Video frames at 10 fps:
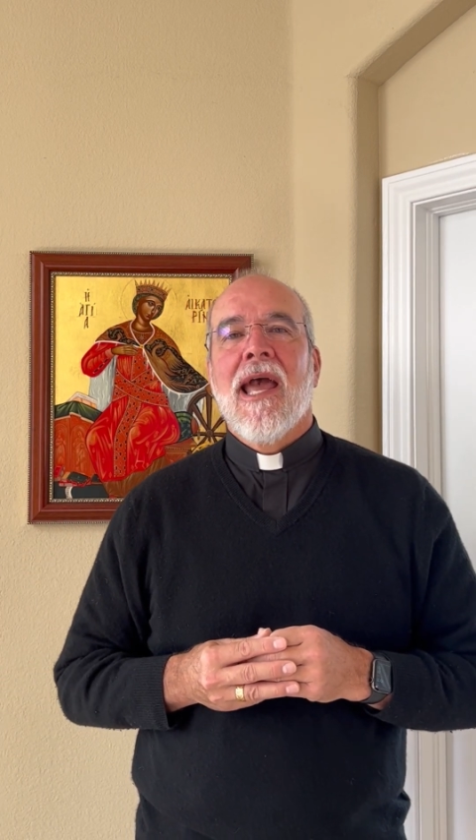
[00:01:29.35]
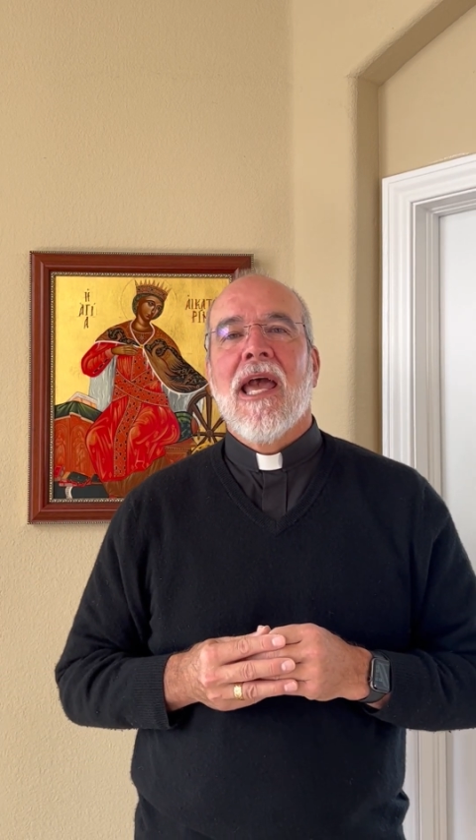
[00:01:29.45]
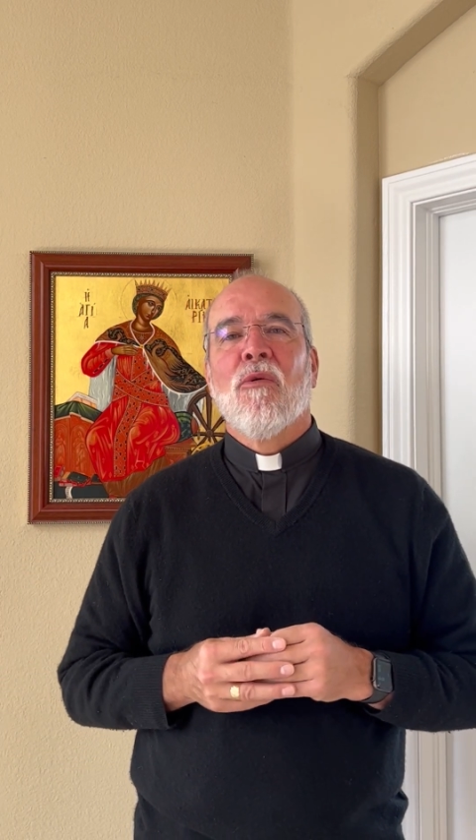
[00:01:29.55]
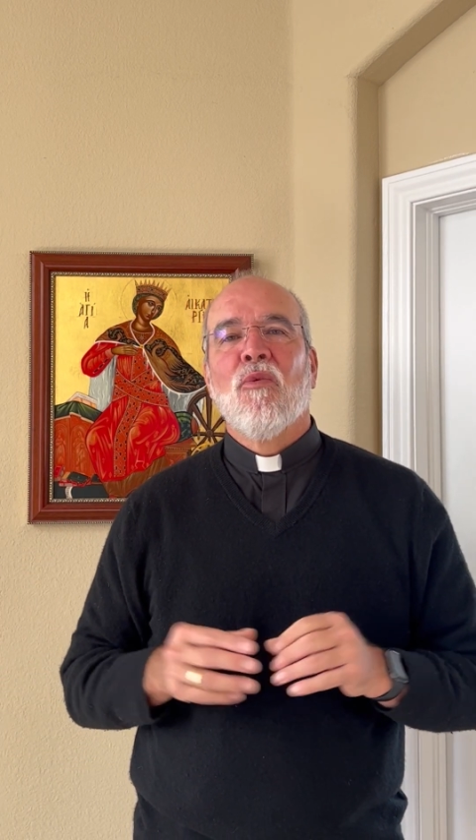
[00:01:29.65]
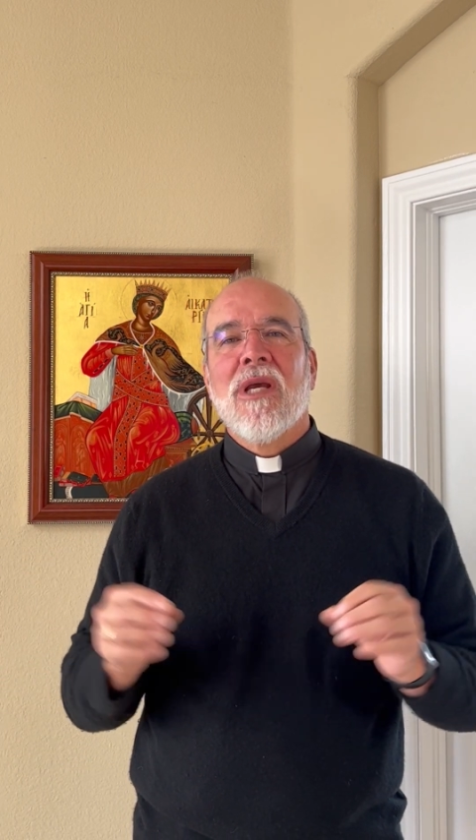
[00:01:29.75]

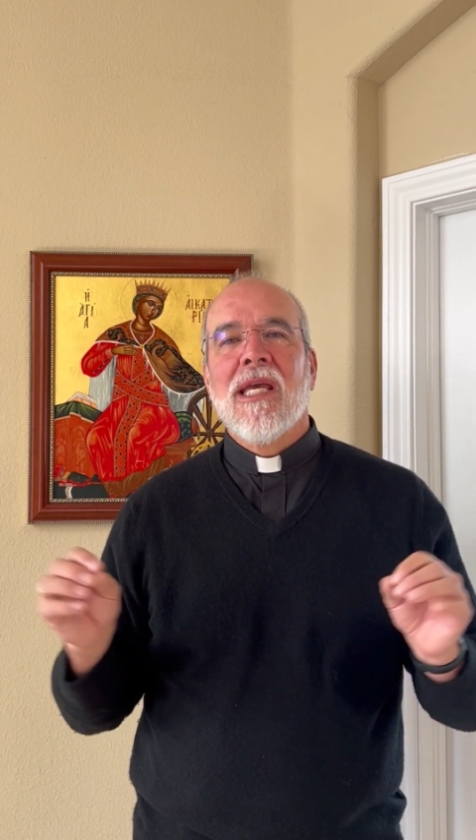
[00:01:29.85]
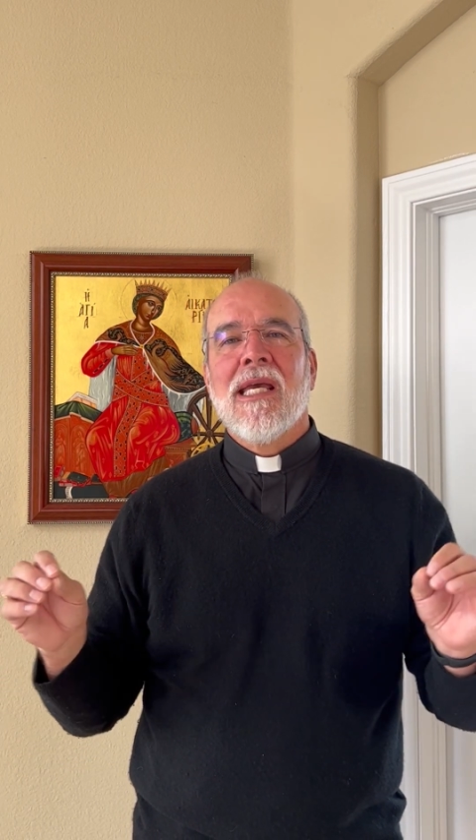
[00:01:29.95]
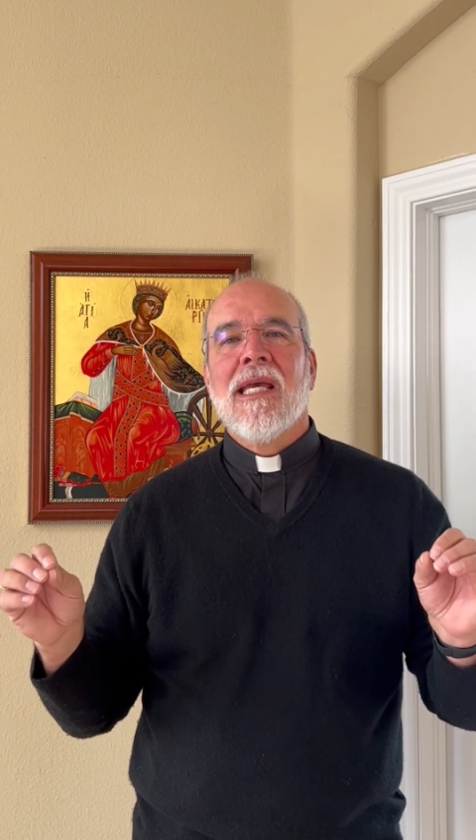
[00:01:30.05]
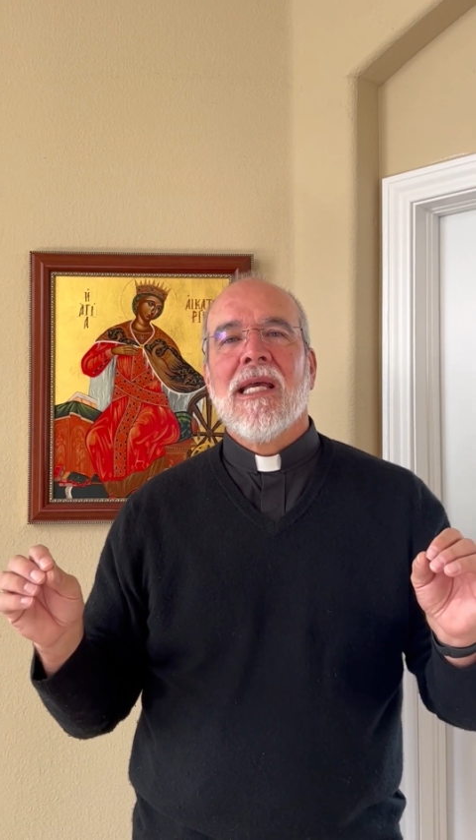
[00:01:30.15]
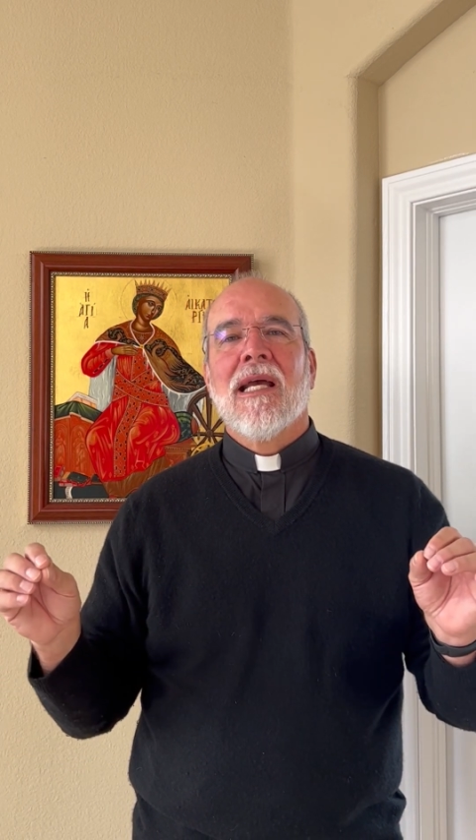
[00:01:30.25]
And
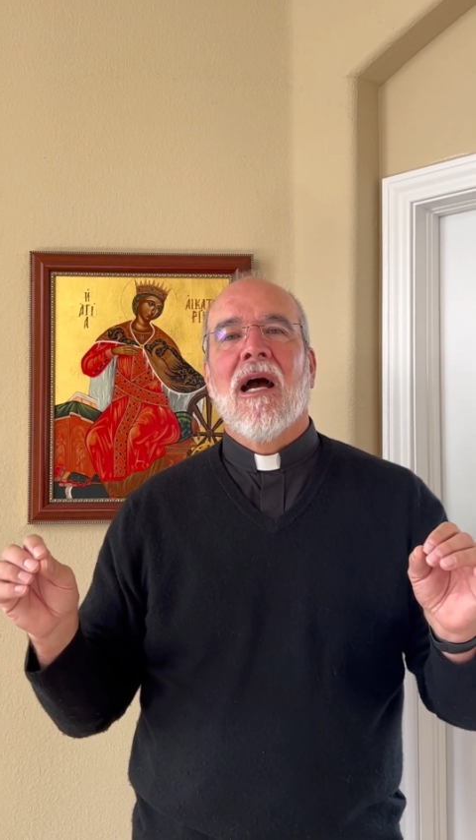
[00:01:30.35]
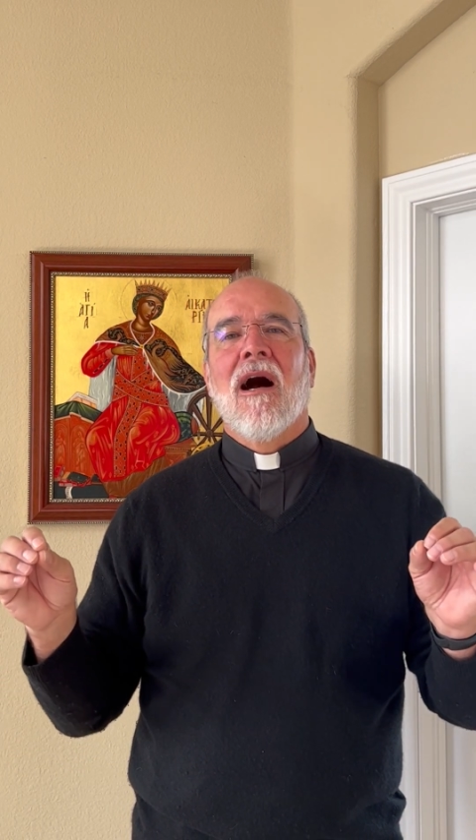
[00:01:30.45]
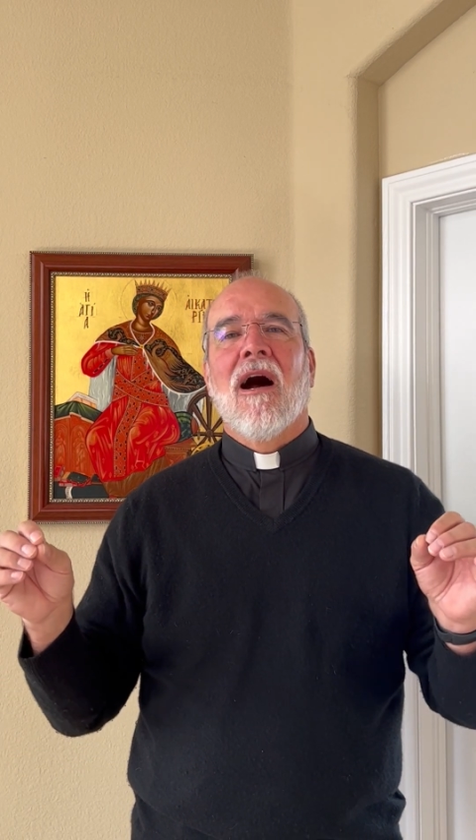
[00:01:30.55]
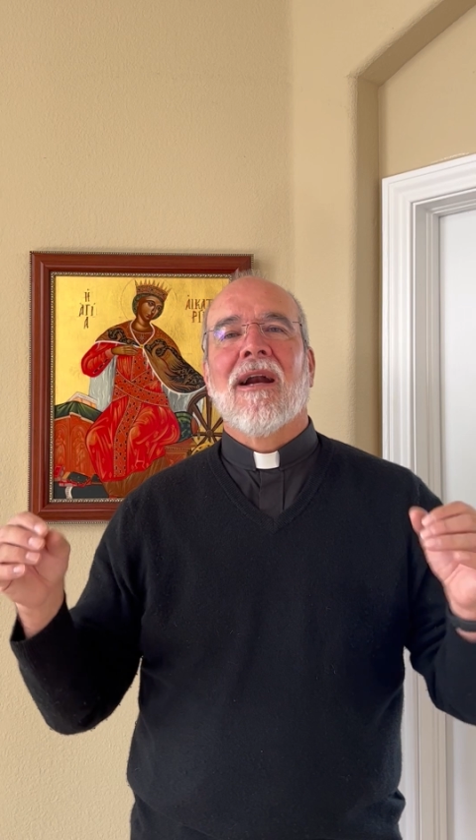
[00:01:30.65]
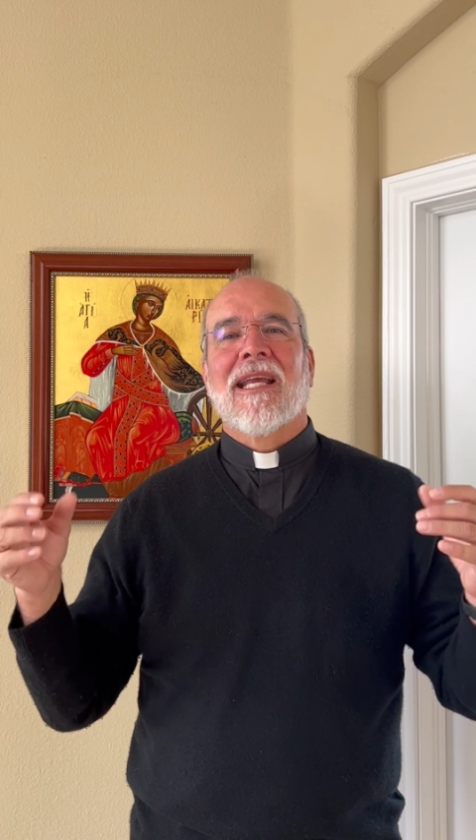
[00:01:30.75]
we
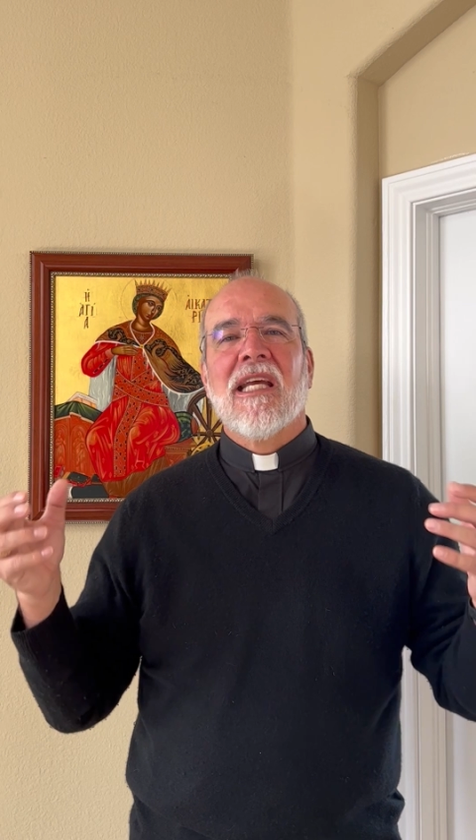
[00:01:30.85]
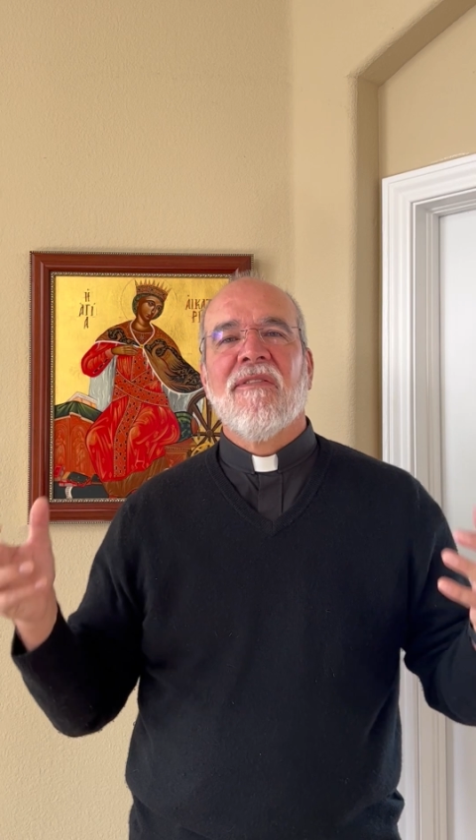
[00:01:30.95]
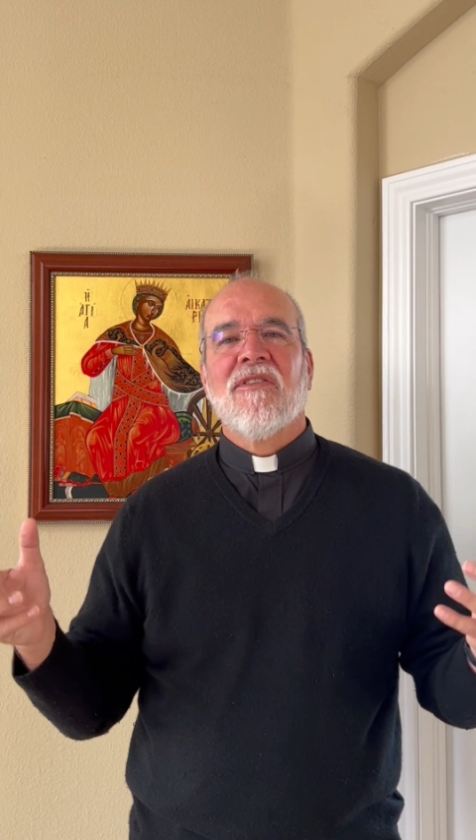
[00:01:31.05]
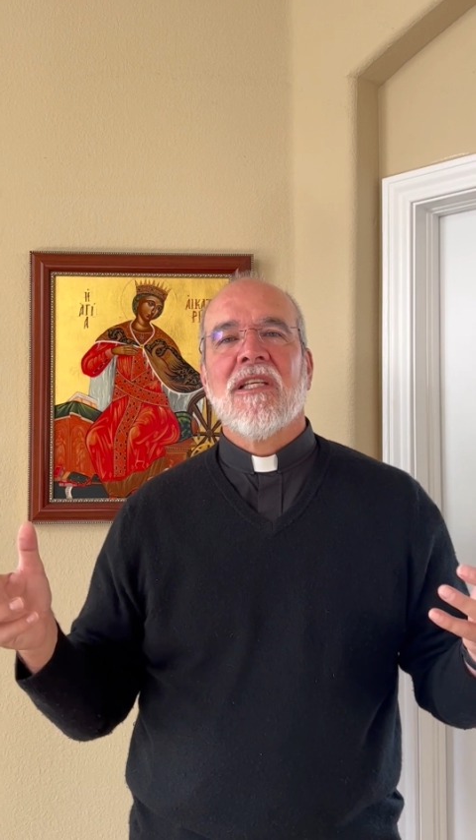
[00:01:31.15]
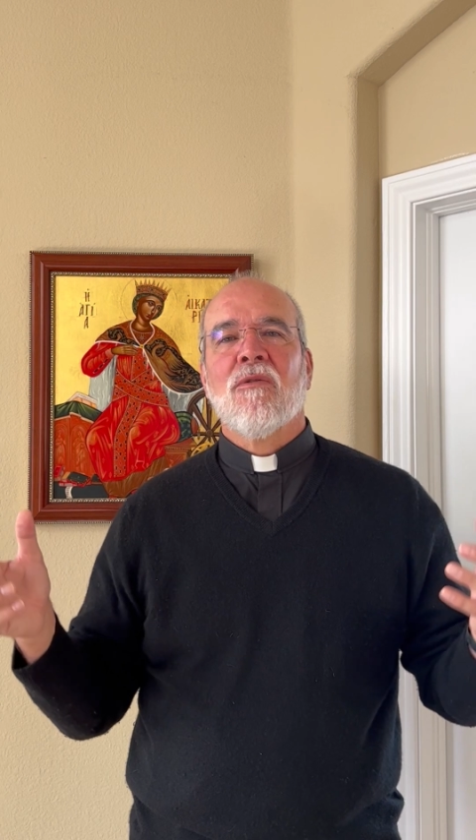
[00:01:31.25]
are
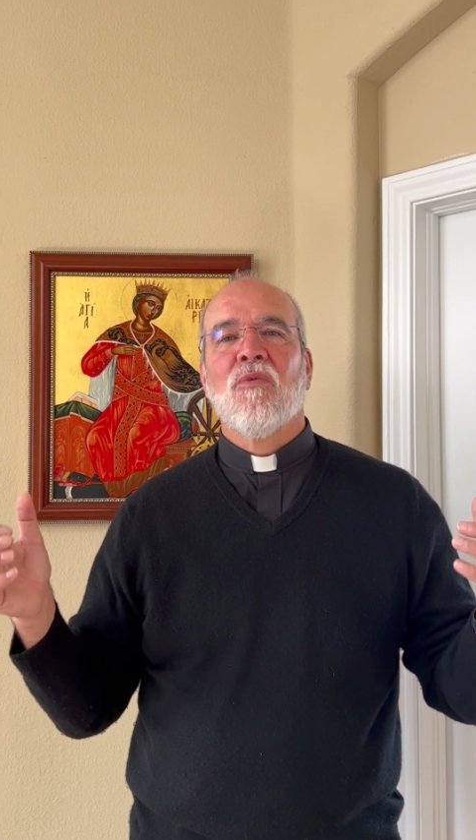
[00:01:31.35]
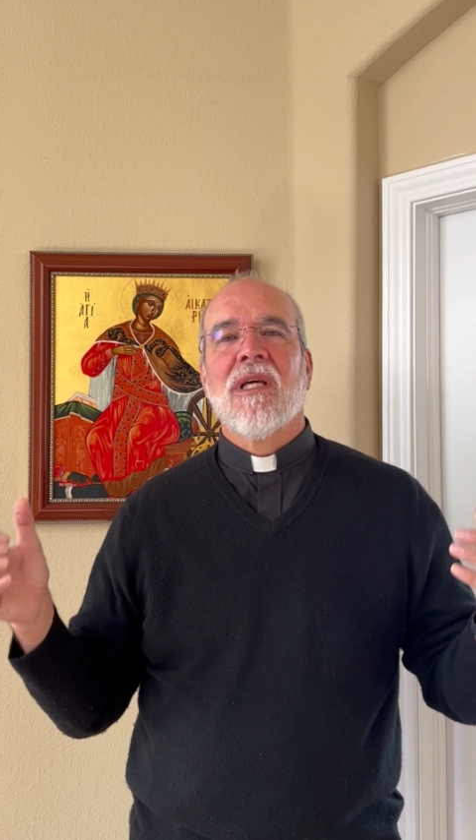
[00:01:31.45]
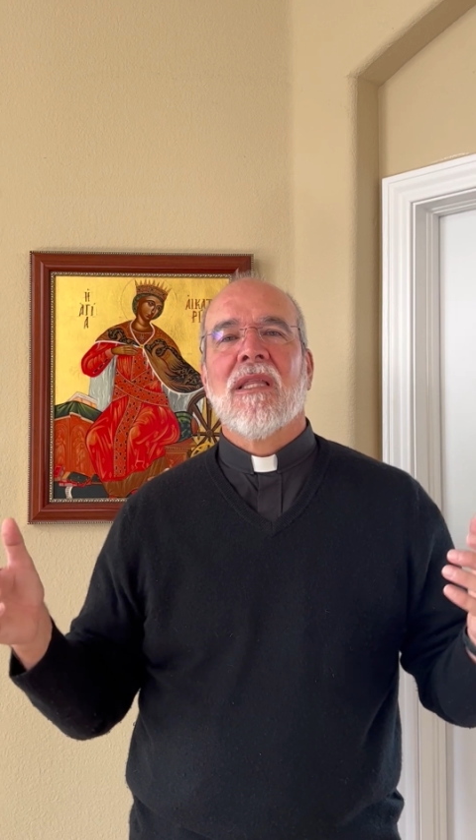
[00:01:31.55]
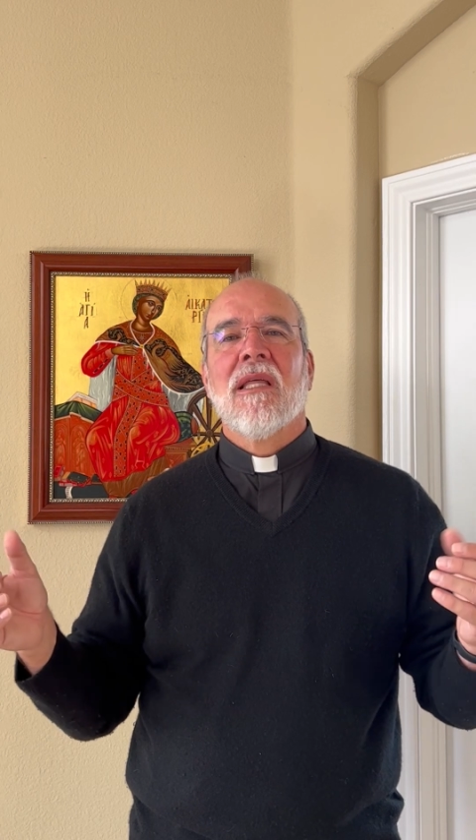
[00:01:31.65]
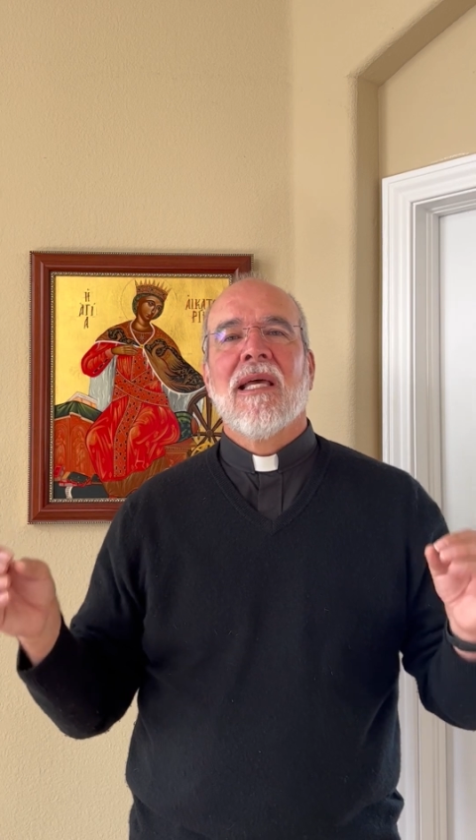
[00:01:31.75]
gifted
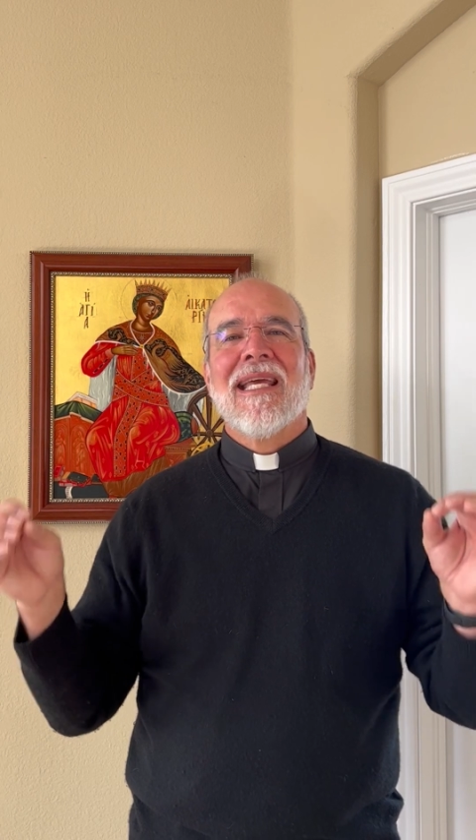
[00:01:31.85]
with